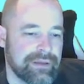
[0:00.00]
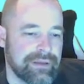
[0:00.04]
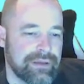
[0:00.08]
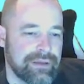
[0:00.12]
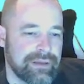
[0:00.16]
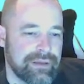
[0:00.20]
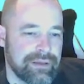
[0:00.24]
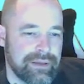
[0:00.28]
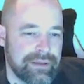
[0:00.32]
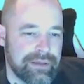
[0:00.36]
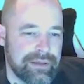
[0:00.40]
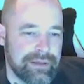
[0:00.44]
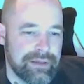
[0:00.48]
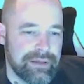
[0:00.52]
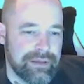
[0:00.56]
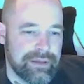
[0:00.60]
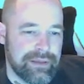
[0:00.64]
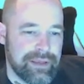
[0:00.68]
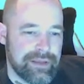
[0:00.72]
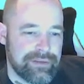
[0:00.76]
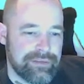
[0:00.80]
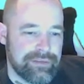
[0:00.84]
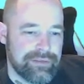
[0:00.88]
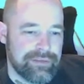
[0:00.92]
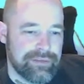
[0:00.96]
It
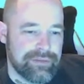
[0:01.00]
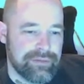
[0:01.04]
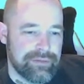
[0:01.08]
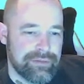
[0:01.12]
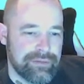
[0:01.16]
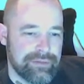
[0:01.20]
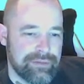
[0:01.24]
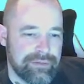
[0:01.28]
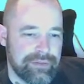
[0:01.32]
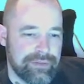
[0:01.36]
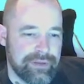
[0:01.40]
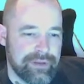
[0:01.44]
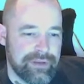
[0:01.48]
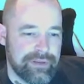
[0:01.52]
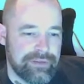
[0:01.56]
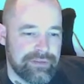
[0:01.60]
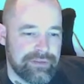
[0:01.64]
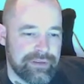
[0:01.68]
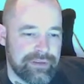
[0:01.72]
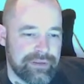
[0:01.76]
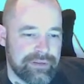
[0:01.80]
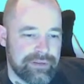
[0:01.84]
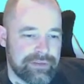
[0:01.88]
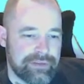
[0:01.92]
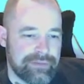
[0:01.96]
gets you
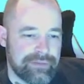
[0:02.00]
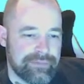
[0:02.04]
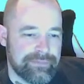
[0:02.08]
36.